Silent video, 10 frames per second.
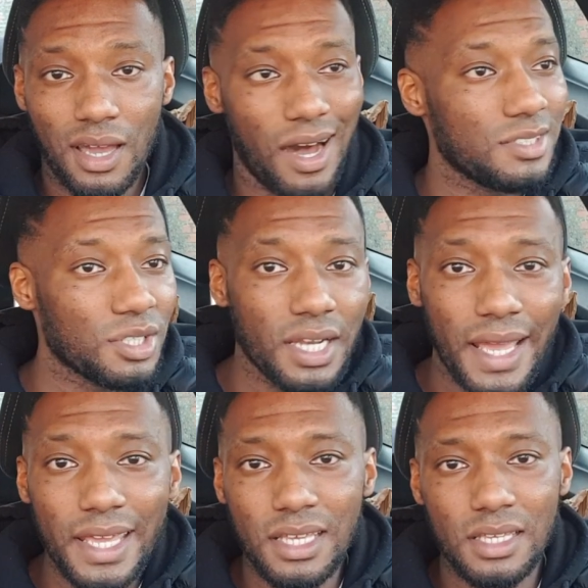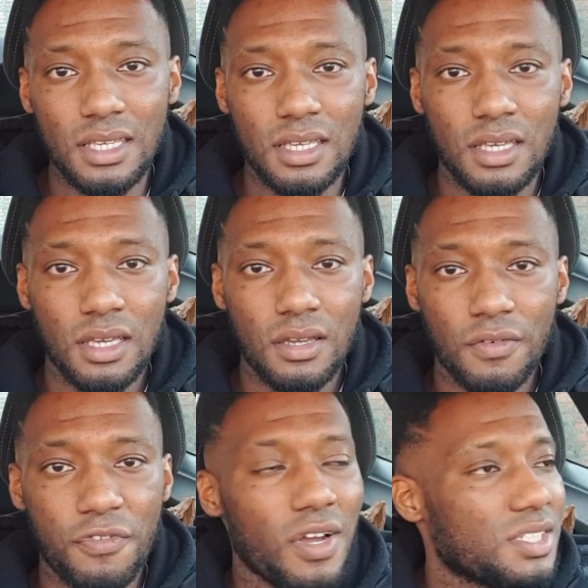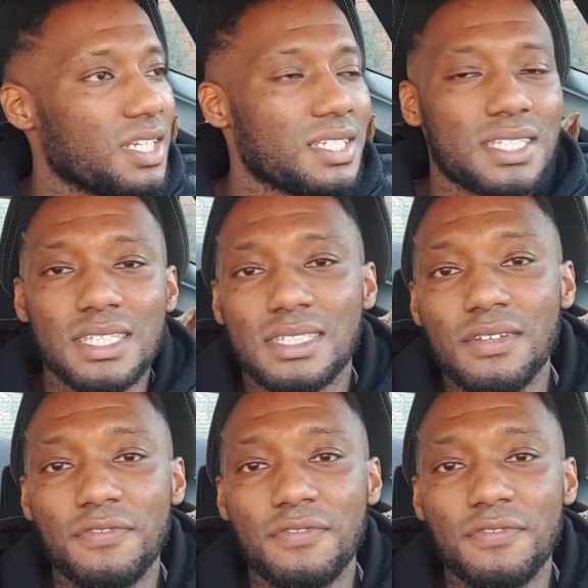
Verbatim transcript: 180, 360